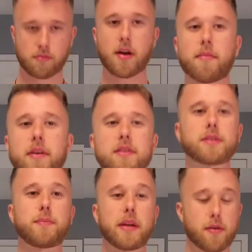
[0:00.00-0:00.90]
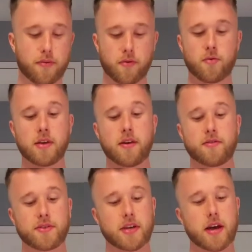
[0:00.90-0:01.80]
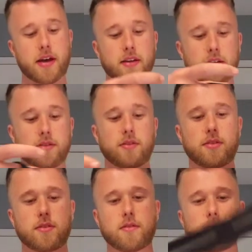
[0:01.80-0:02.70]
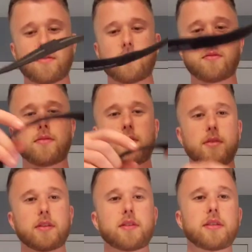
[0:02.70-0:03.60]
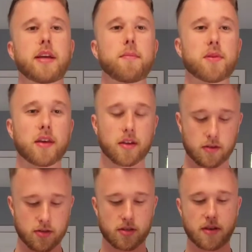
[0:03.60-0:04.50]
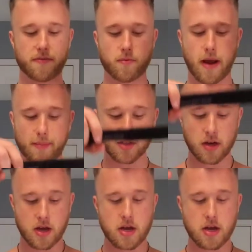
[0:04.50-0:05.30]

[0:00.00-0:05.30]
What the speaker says: Probably going to speed through the other side because it's the same thing, just different reps.